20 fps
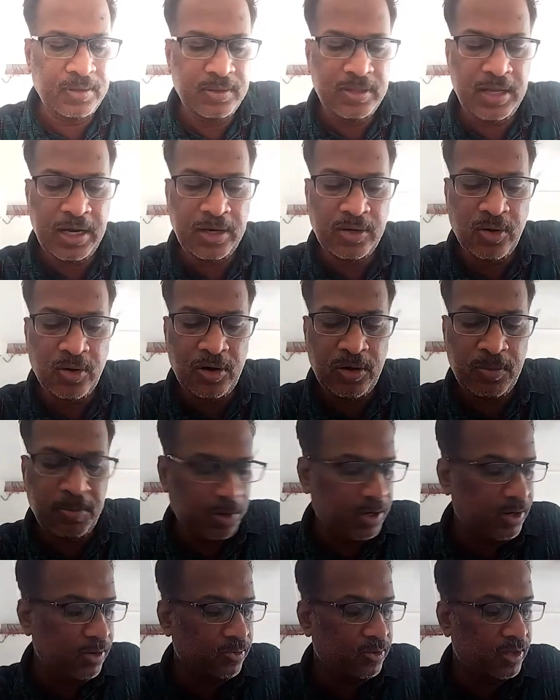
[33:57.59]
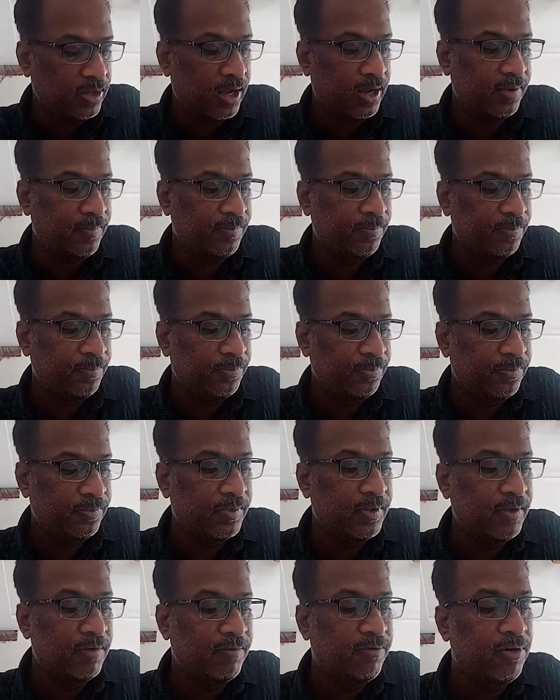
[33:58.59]
they don't believe the
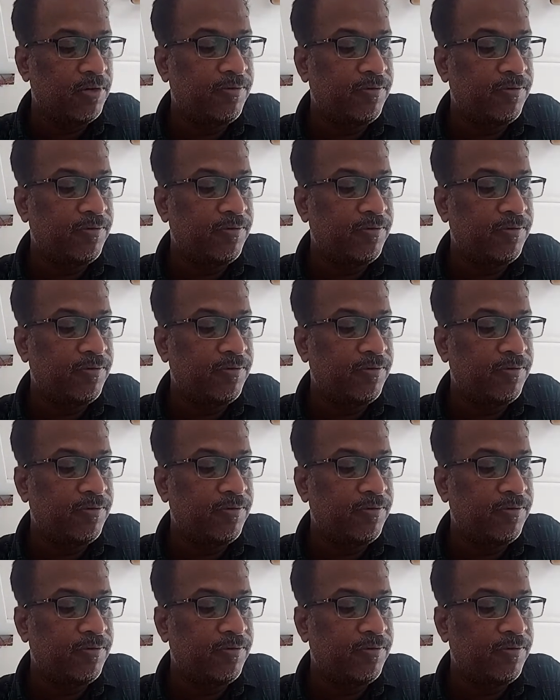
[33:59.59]
food